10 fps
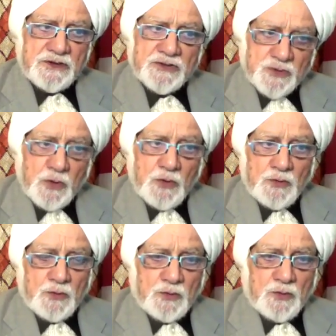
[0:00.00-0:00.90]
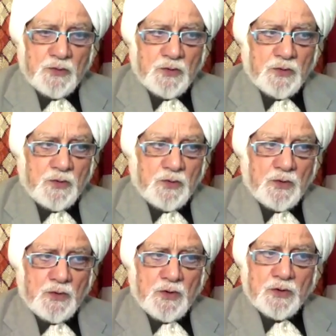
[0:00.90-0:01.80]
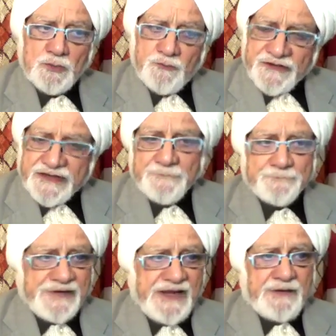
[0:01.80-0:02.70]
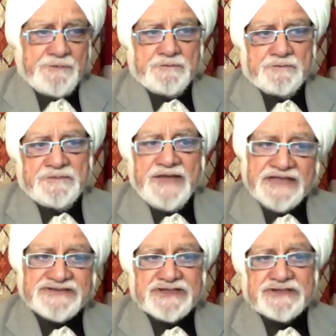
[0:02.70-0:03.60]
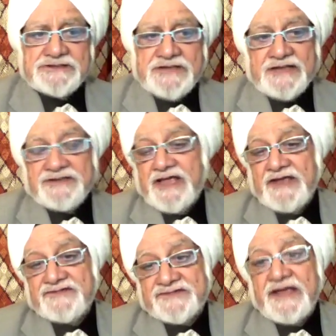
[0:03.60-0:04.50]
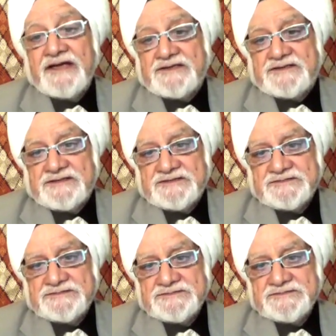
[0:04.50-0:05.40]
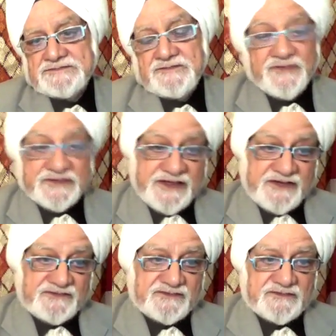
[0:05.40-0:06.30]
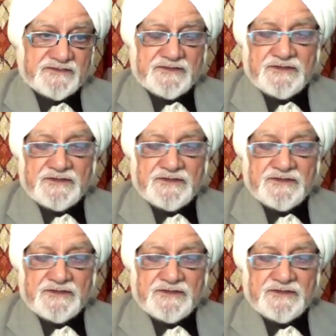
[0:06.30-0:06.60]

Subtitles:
So we can blame nature and their instinct for this